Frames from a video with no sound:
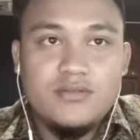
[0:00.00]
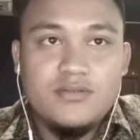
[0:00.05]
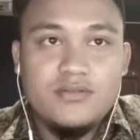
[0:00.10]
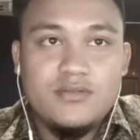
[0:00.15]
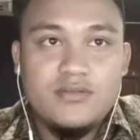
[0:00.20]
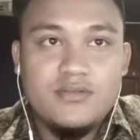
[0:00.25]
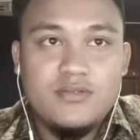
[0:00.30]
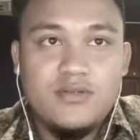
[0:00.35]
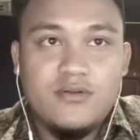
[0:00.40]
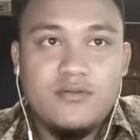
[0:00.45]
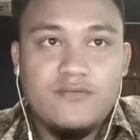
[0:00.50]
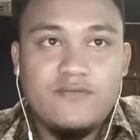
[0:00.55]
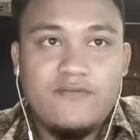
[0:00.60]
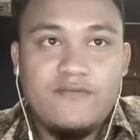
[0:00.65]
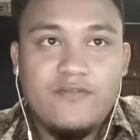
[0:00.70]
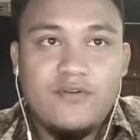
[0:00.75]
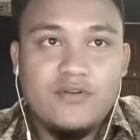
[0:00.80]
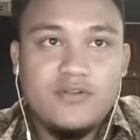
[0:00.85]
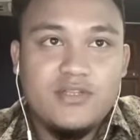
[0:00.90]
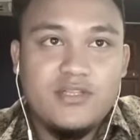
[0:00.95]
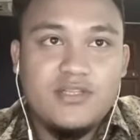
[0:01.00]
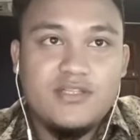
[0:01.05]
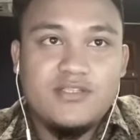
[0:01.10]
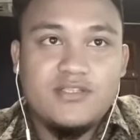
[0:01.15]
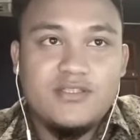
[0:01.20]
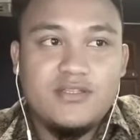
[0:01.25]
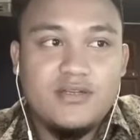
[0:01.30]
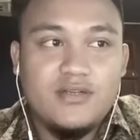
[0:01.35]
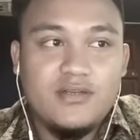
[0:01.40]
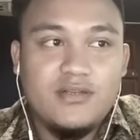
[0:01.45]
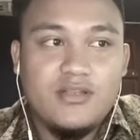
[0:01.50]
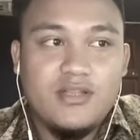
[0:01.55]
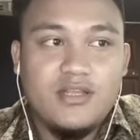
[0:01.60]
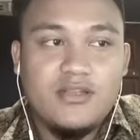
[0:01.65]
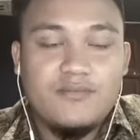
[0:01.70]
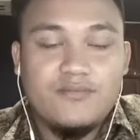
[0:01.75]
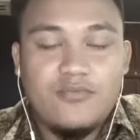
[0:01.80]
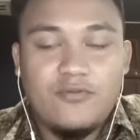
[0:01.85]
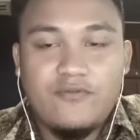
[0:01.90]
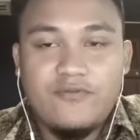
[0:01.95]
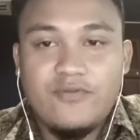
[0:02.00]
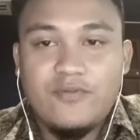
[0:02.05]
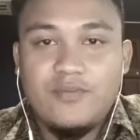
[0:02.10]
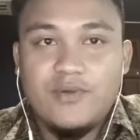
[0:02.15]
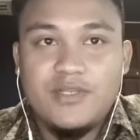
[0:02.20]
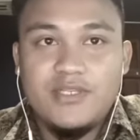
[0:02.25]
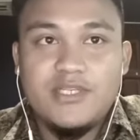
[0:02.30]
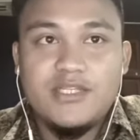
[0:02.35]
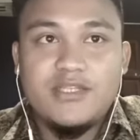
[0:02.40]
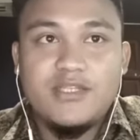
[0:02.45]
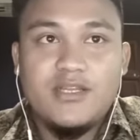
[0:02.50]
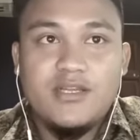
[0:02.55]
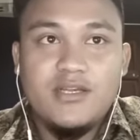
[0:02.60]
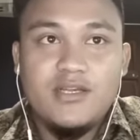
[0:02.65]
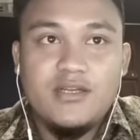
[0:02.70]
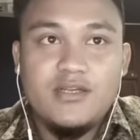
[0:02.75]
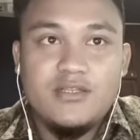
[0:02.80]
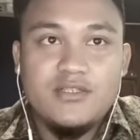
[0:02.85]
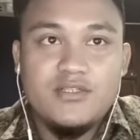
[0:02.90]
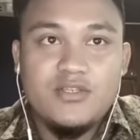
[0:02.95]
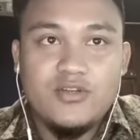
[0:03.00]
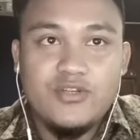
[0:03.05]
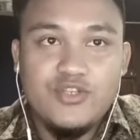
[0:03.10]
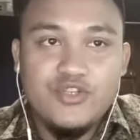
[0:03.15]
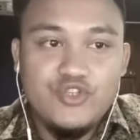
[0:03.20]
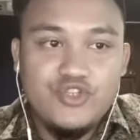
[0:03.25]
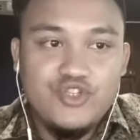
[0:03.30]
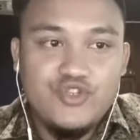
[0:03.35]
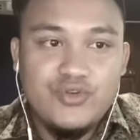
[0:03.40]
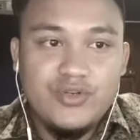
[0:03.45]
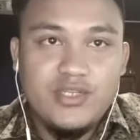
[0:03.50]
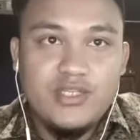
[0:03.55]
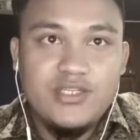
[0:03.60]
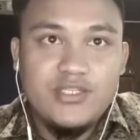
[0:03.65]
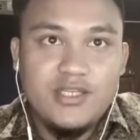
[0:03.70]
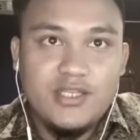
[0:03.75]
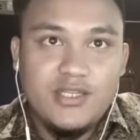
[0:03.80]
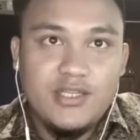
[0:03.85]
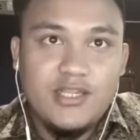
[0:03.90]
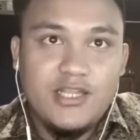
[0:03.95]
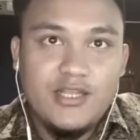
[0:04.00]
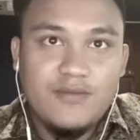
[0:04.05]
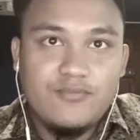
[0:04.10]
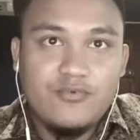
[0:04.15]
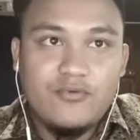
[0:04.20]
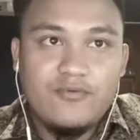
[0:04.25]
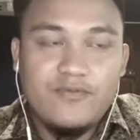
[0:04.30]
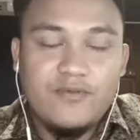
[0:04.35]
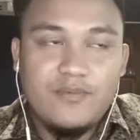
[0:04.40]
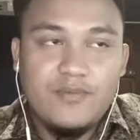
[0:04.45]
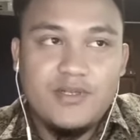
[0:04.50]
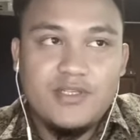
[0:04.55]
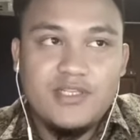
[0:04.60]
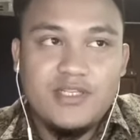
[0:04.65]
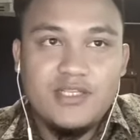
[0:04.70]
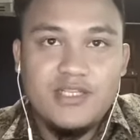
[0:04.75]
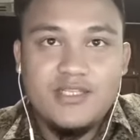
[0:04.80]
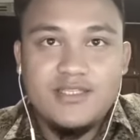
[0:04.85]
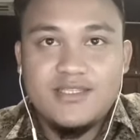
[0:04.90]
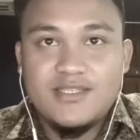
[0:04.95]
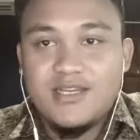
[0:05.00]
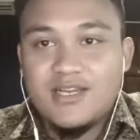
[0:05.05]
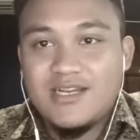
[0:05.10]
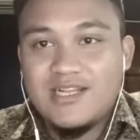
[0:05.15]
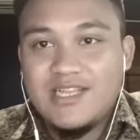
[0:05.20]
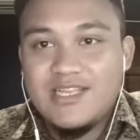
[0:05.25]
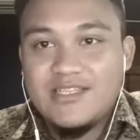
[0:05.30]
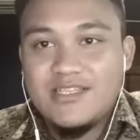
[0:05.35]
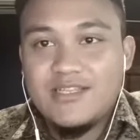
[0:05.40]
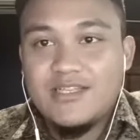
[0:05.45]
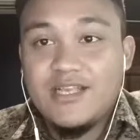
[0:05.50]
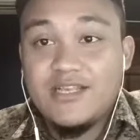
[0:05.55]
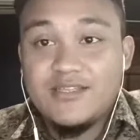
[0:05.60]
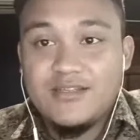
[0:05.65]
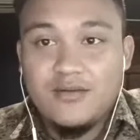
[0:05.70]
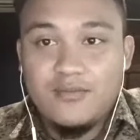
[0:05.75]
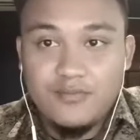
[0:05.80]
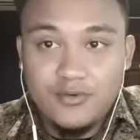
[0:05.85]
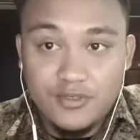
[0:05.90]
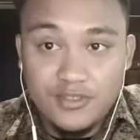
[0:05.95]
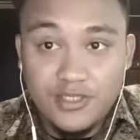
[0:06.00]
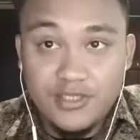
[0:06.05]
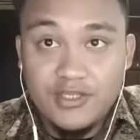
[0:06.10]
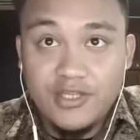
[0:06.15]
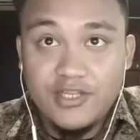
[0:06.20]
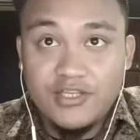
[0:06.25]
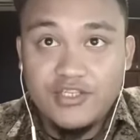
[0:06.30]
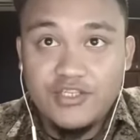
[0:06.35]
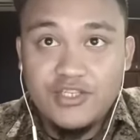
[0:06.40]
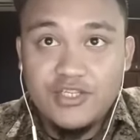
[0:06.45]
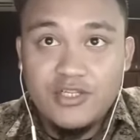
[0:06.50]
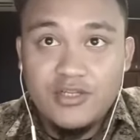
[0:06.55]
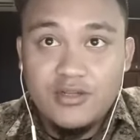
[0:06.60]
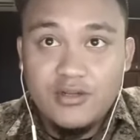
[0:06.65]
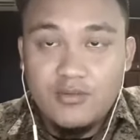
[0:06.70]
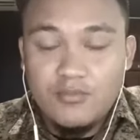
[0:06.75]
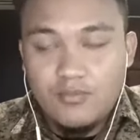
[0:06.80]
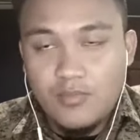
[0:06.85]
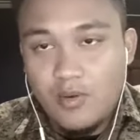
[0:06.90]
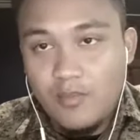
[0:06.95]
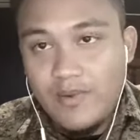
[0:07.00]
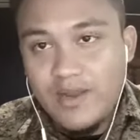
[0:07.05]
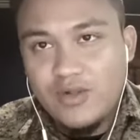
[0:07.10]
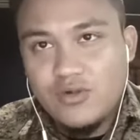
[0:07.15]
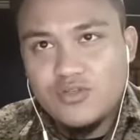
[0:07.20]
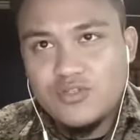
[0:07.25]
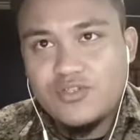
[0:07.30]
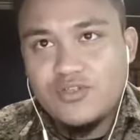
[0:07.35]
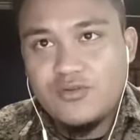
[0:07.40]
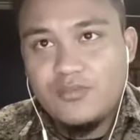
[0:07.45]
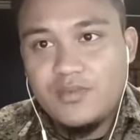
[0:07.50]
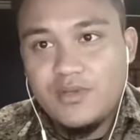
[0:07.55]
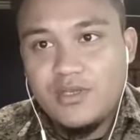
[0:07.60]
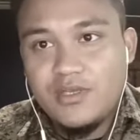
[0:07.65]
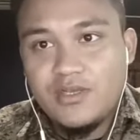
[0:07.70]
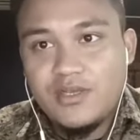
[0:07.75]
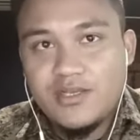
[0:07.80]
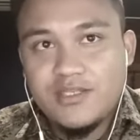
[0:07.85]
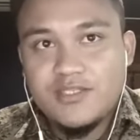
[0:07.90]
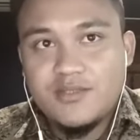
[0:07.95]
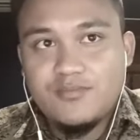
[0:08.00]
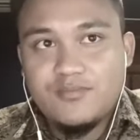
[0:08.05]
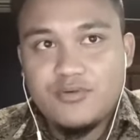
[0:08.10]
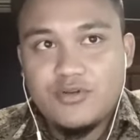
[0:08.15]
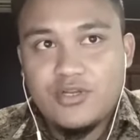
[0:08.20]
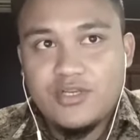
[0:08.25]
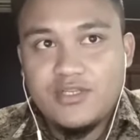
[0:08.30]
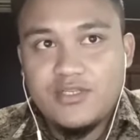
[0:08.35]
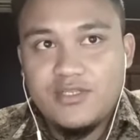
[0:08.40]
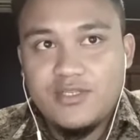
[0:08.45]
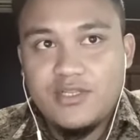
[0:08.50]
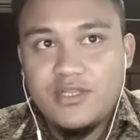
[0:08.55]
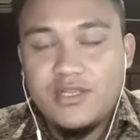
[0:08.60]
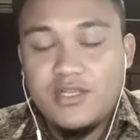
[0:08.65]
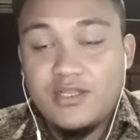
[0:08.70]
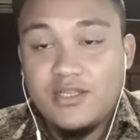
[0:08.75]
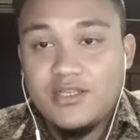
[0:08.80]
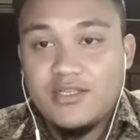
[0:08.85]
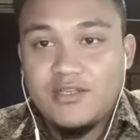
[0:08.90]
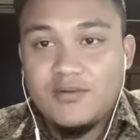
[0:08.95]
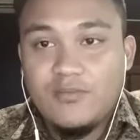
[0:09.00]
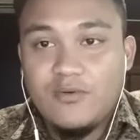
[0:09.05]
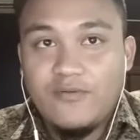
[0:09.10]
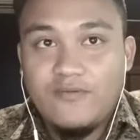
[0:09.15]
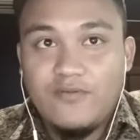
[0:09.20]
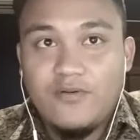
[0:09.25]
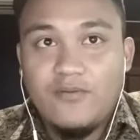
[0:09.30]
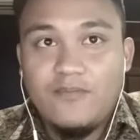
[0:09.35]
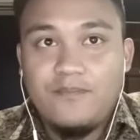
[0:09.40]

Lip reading: So fourth is net profit margin. So usually the net profit margin is calculated as a percentage, but may also be expressed in decimal form.